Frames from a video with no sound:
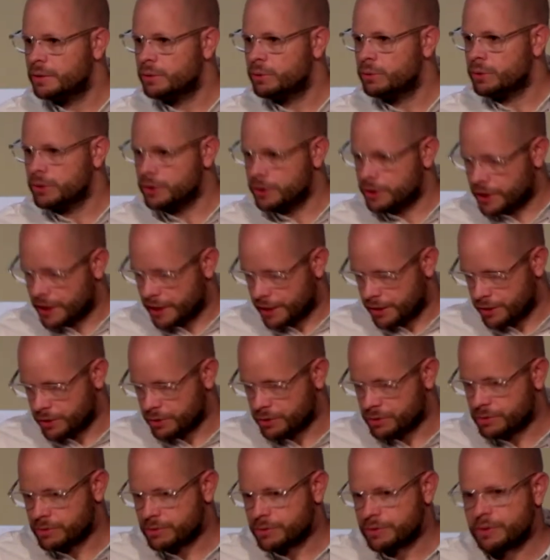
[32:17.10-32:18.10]
will look at
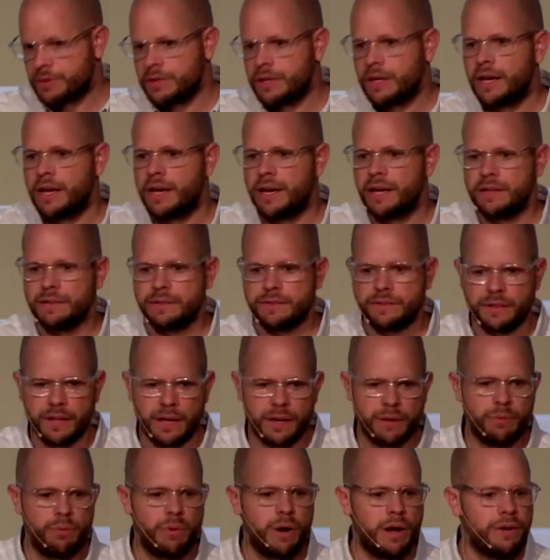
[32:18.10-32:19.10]
you and
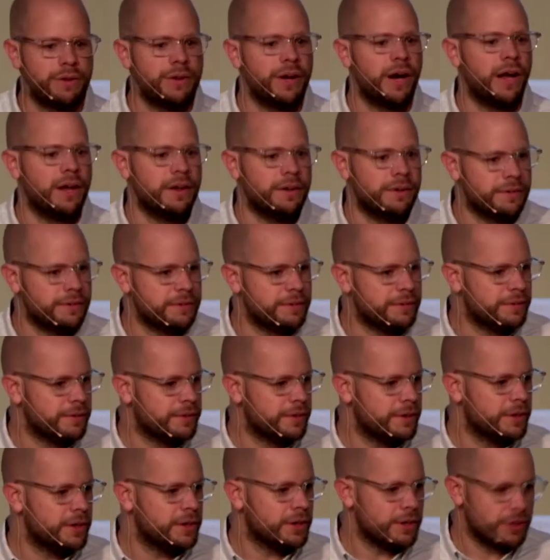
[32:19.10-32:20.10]
say, "Well done,
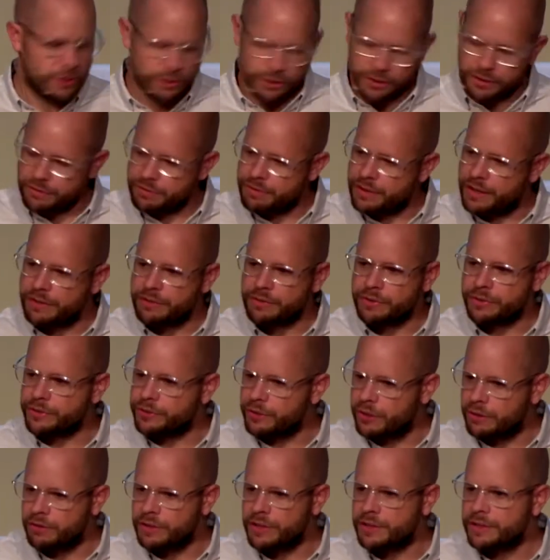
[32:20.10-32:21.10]
good and faithful
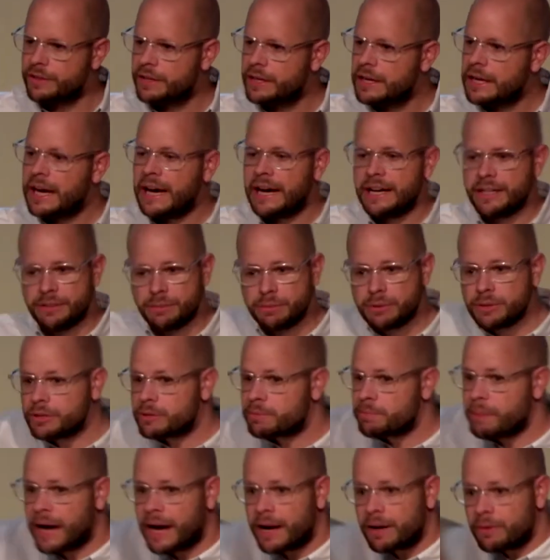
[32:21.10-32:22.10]
servant." And you will
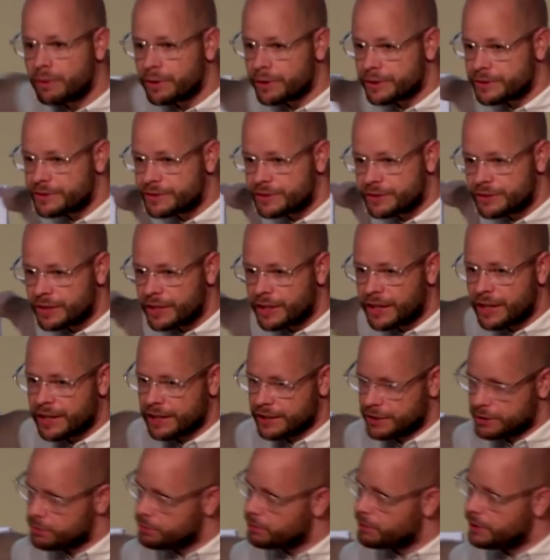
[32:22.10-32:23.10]
look backwards
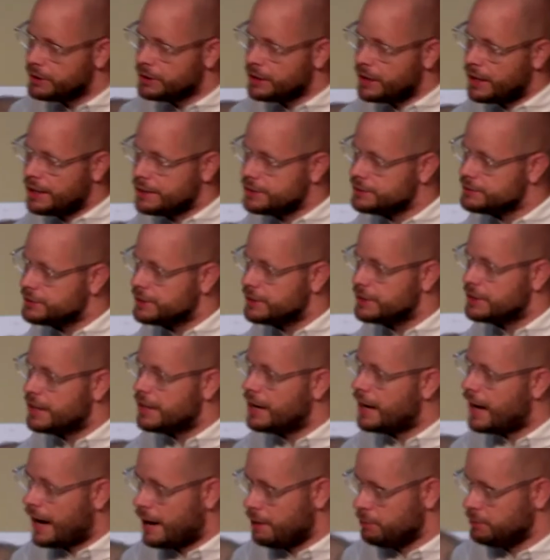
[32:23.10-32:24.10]
and you realize,
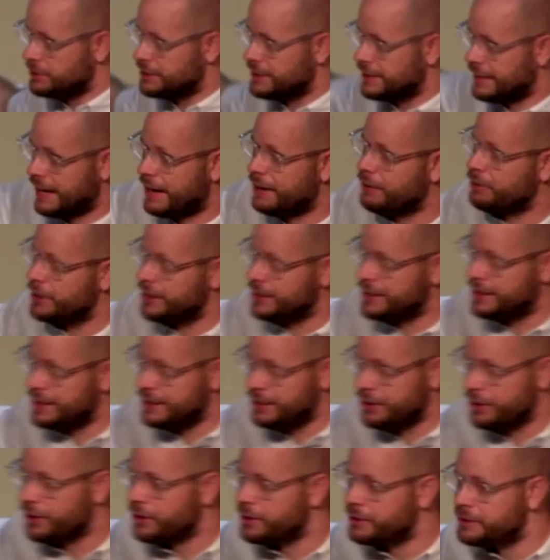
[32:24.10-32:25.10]
"I was carried
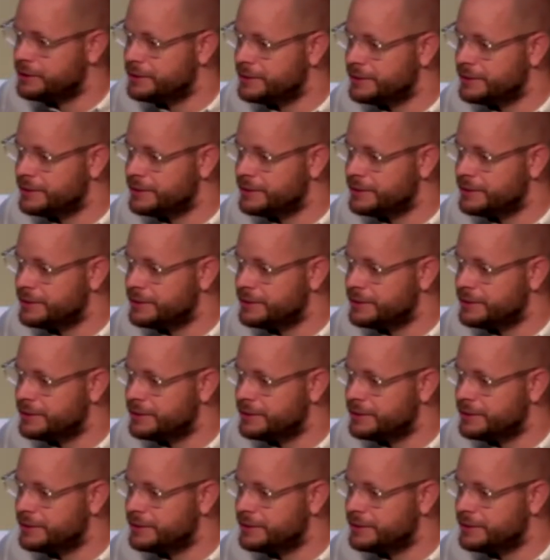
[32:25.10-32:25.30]
here."